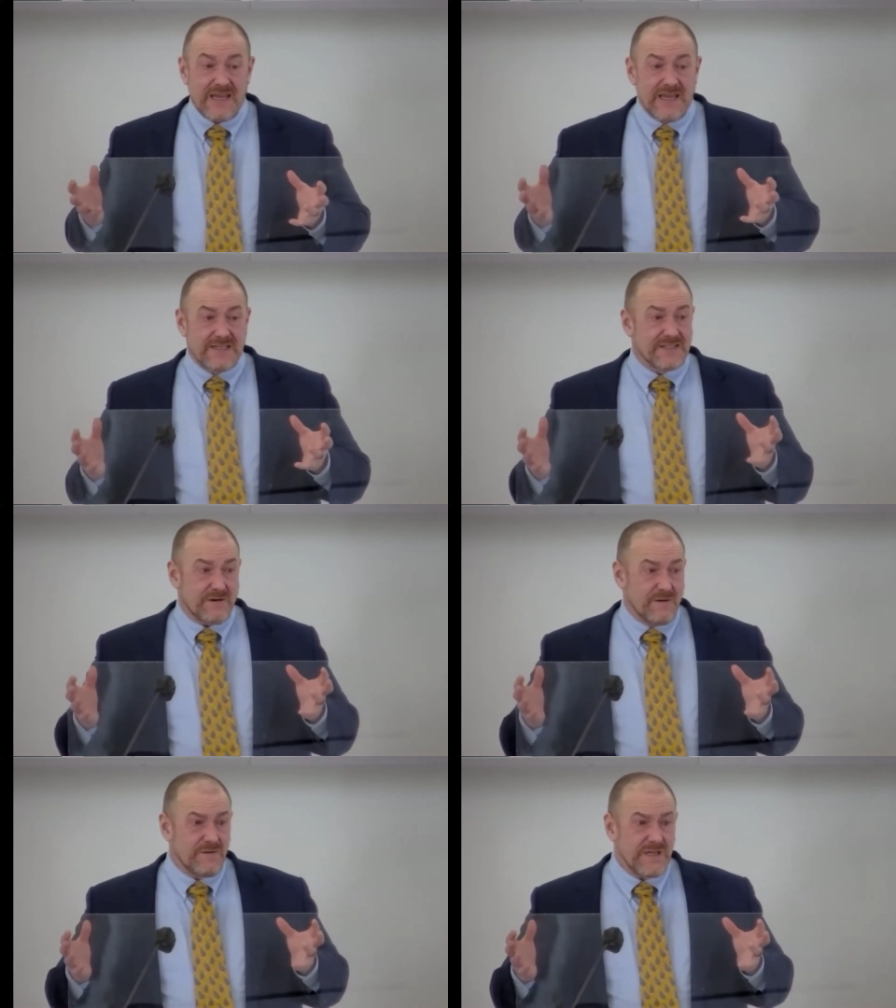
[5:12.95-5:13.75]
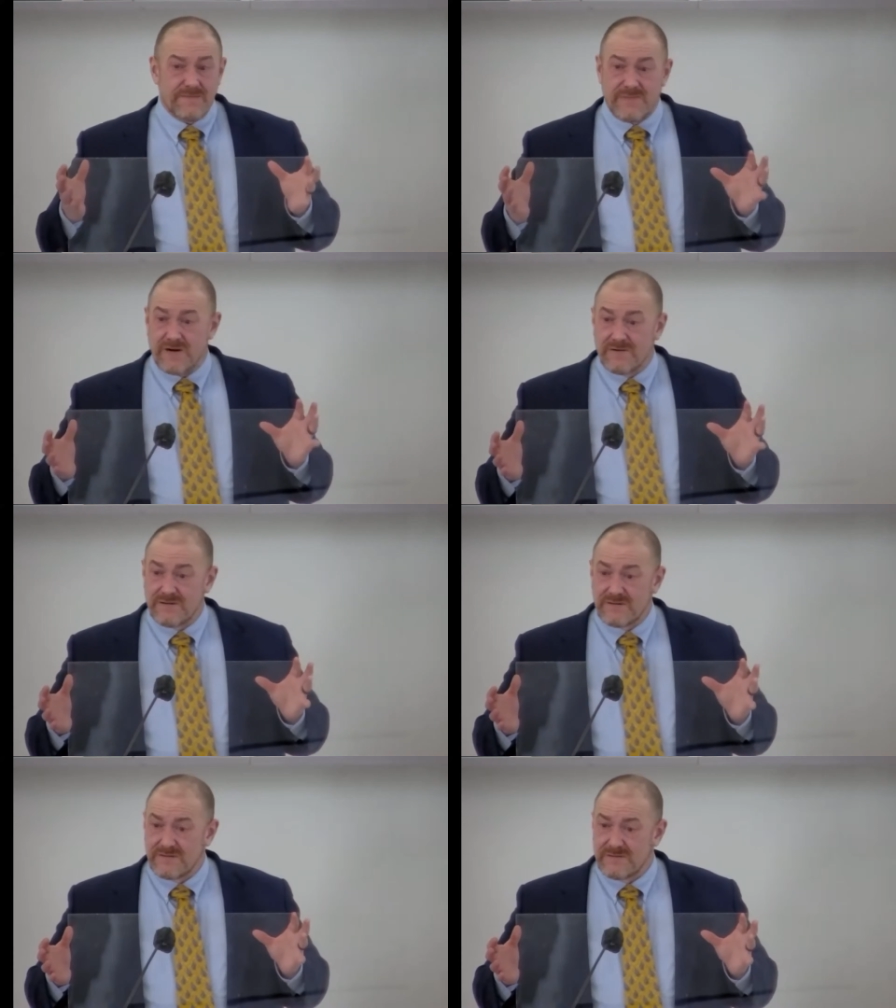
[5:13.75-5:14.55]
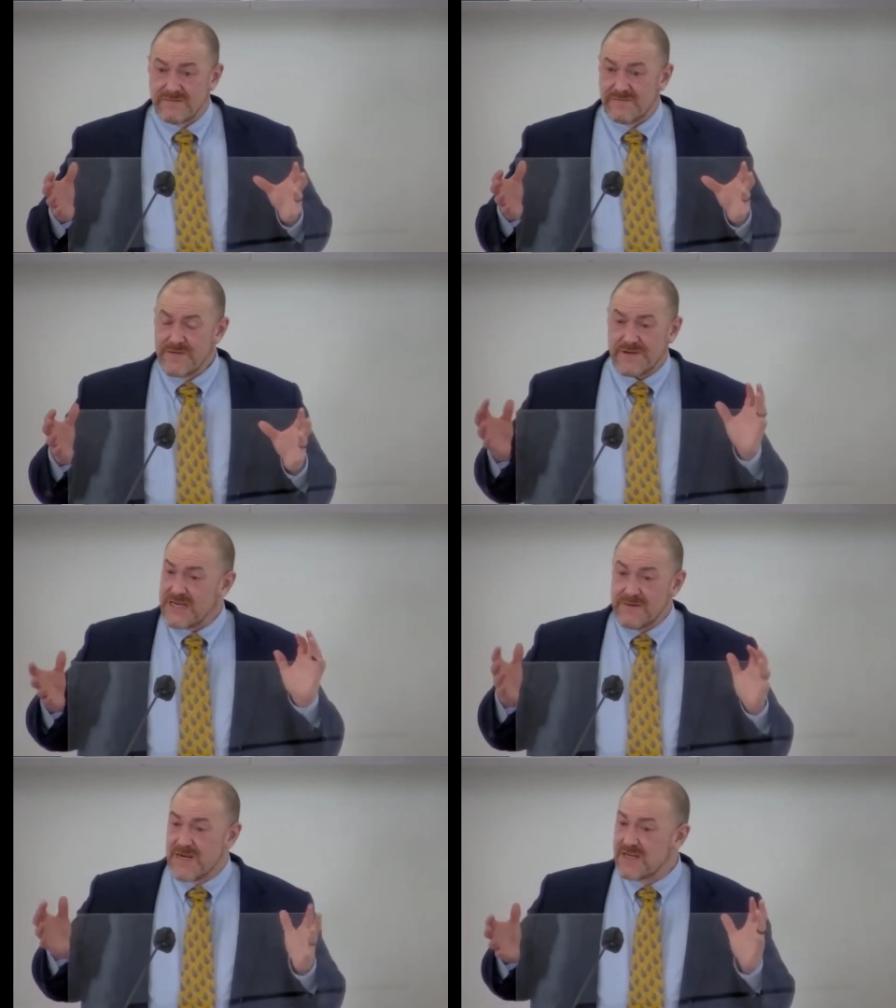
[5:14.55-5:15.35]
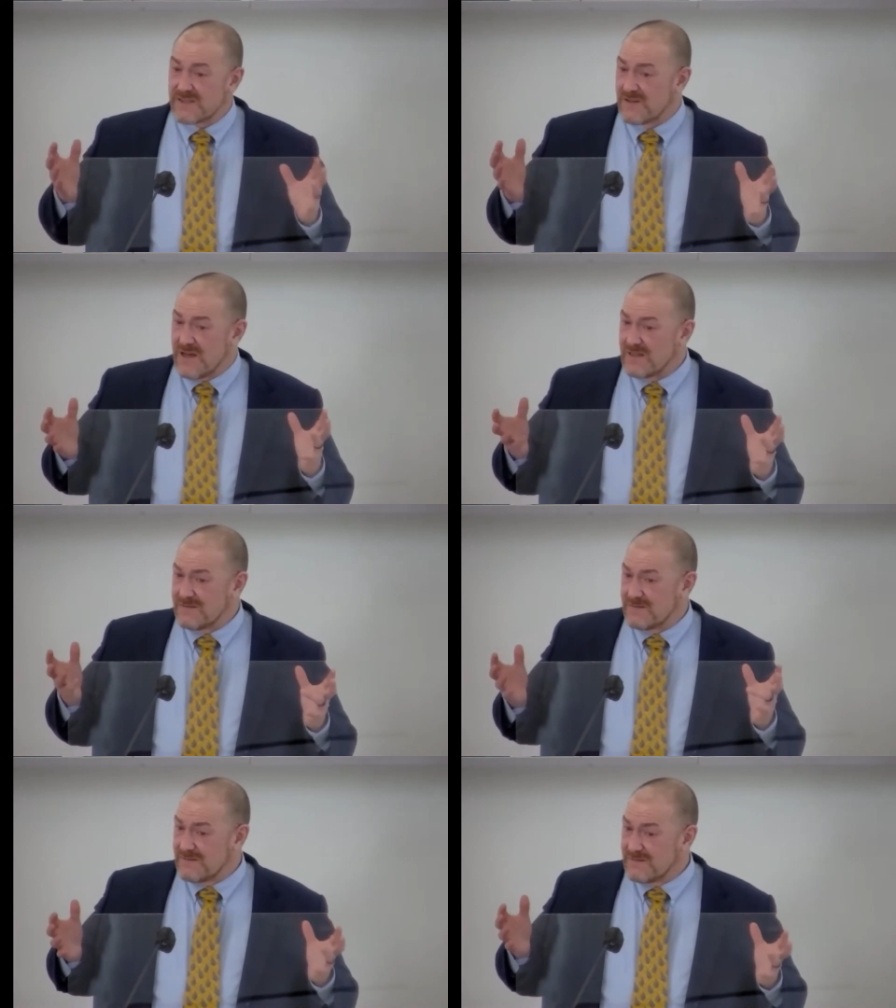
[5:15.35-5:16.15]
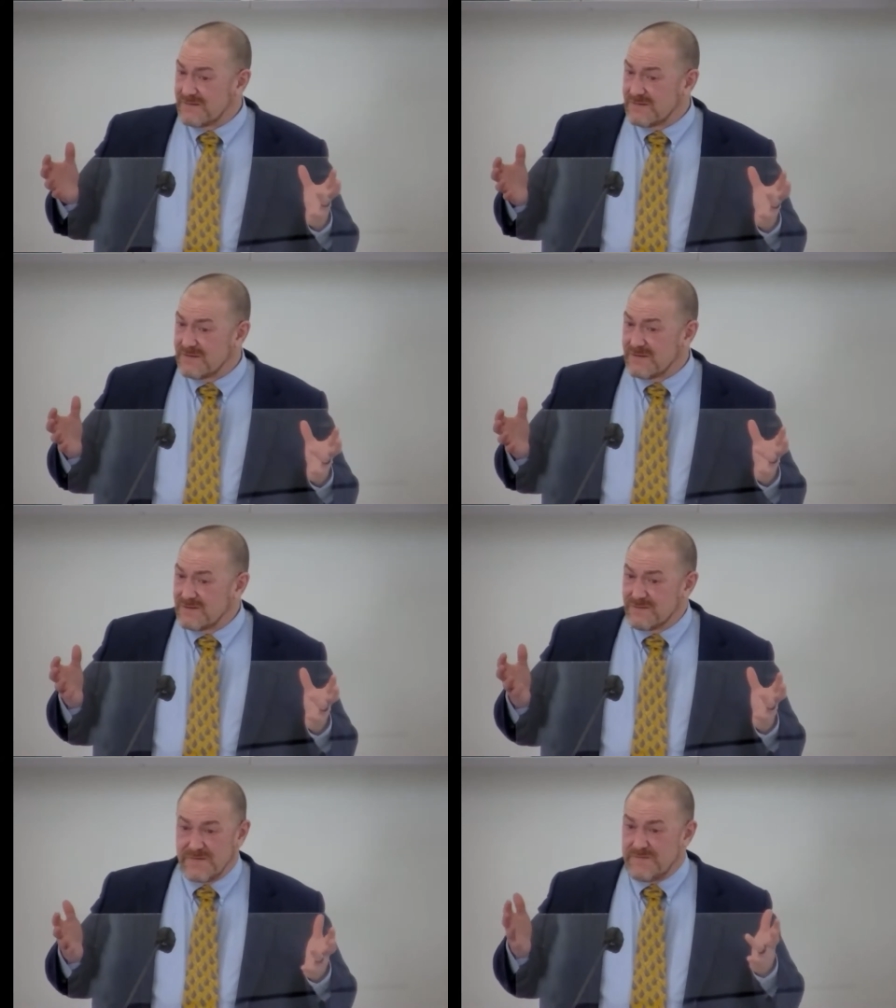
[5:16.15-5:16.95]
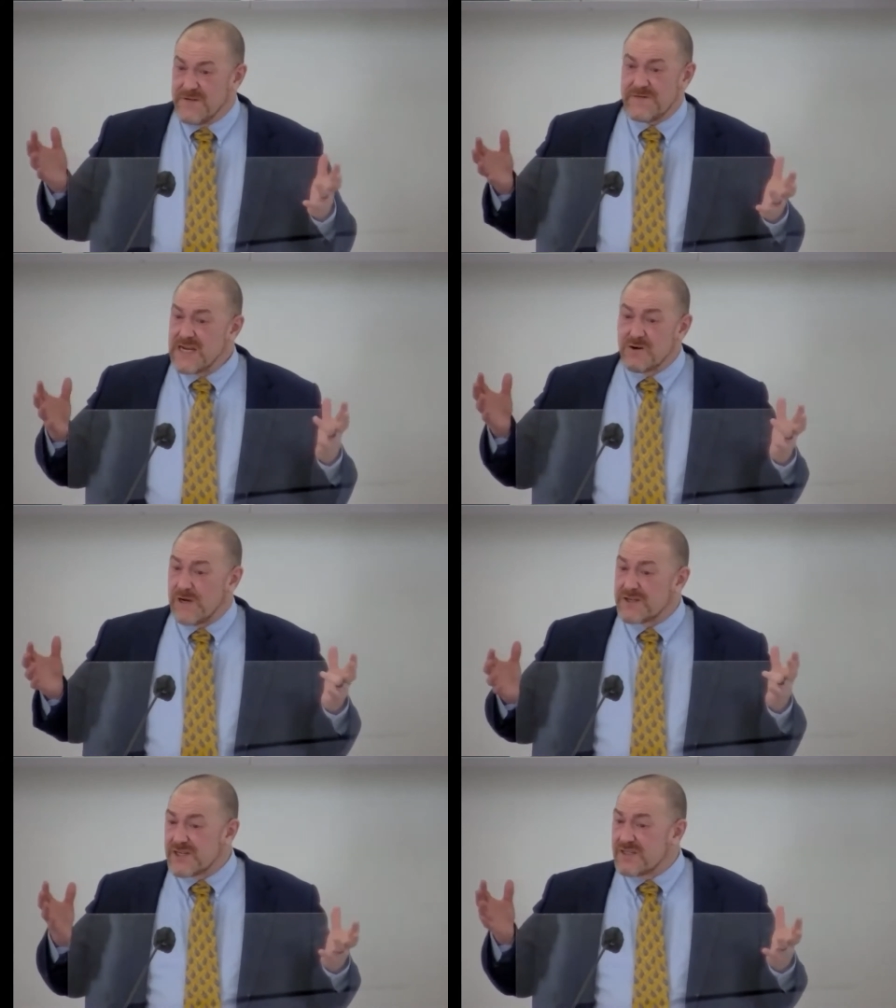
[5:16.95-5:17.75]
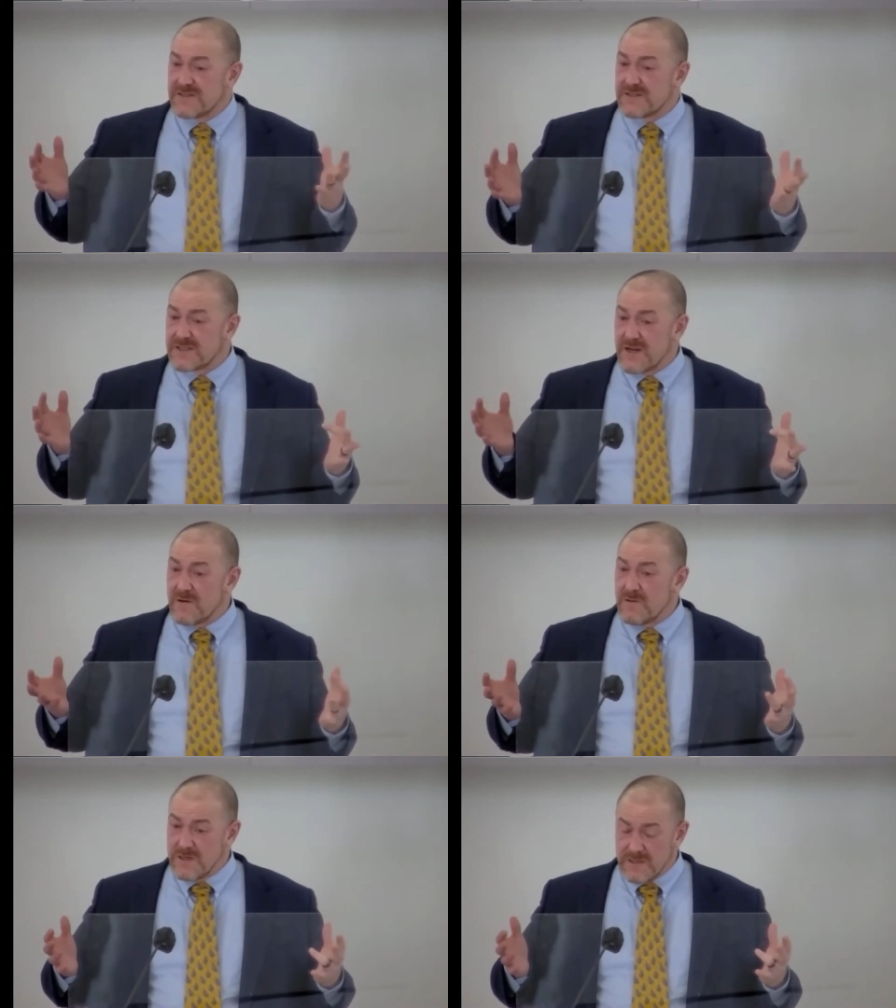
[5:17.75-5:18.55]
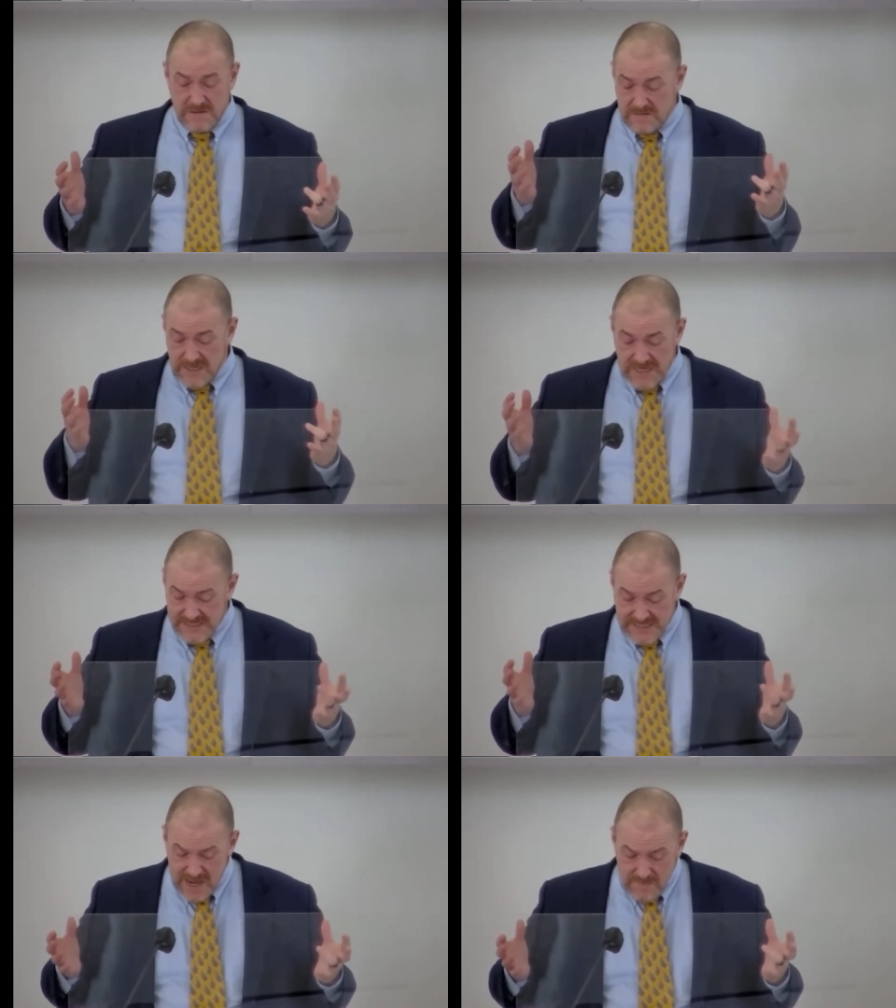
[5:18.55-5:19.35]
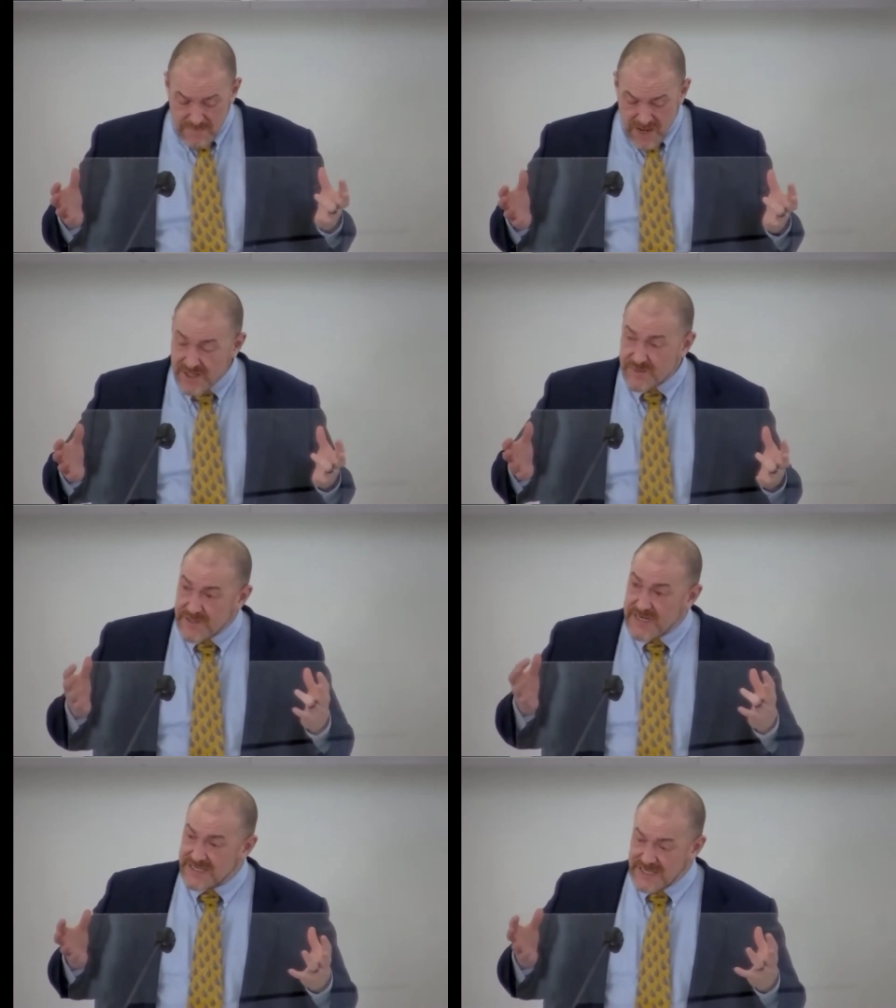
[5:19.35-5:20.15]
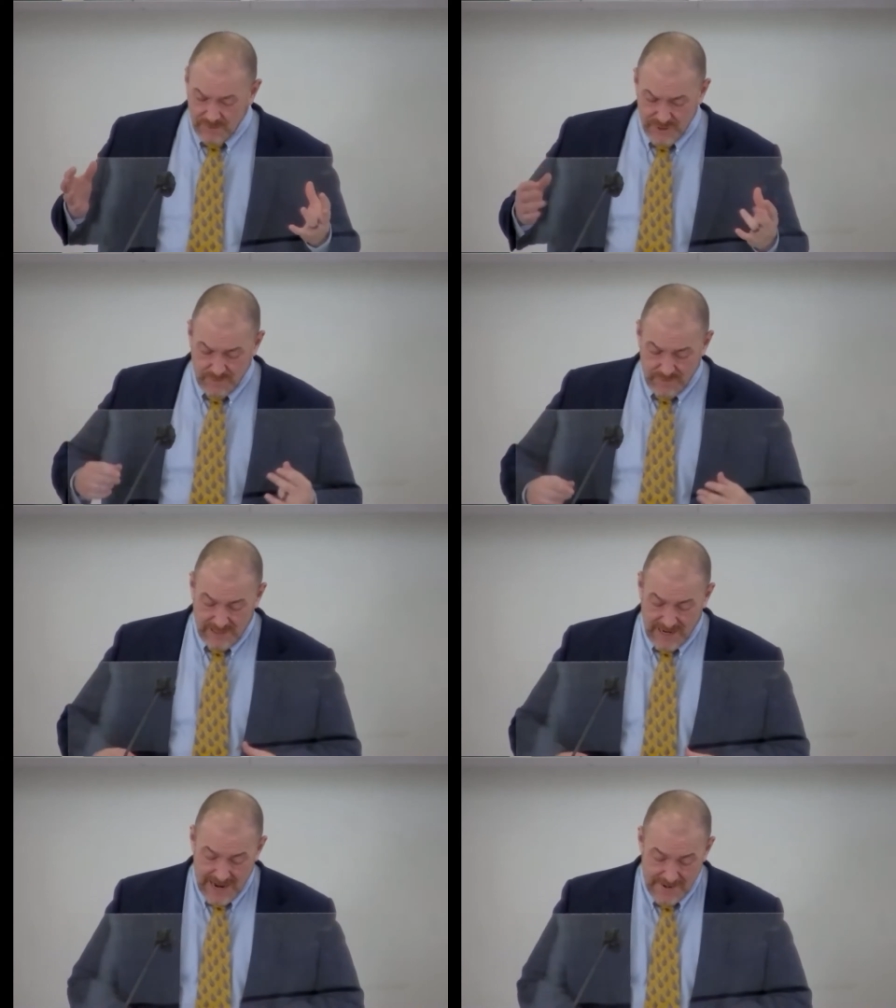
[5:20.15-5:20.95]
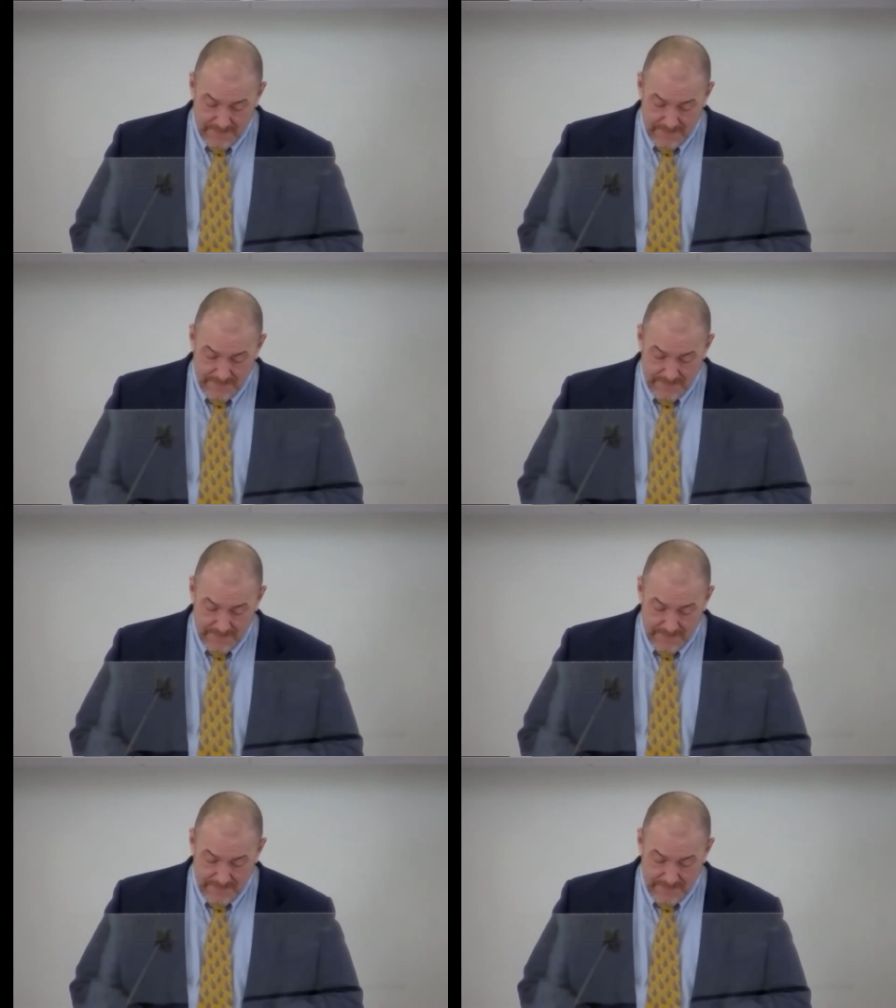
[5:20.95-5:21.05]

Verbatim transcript: It's only about 15 minutes long, like 50 questions or so. It's not much, but it tells you a lot.